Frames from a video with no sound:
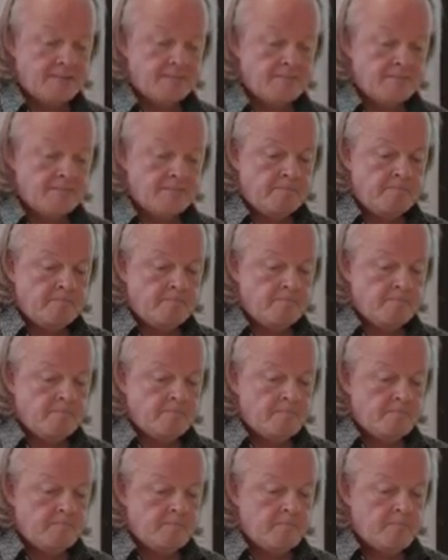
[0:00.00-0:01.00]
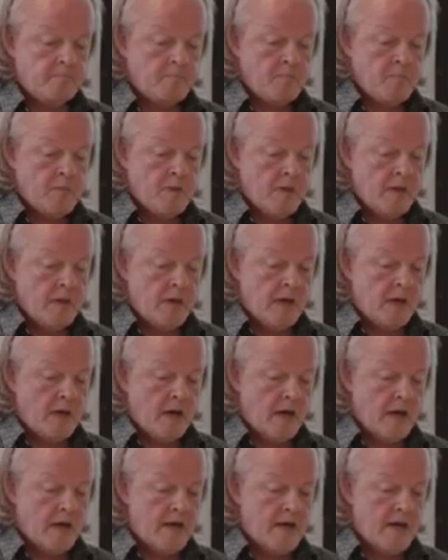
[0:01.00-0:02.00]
(silence)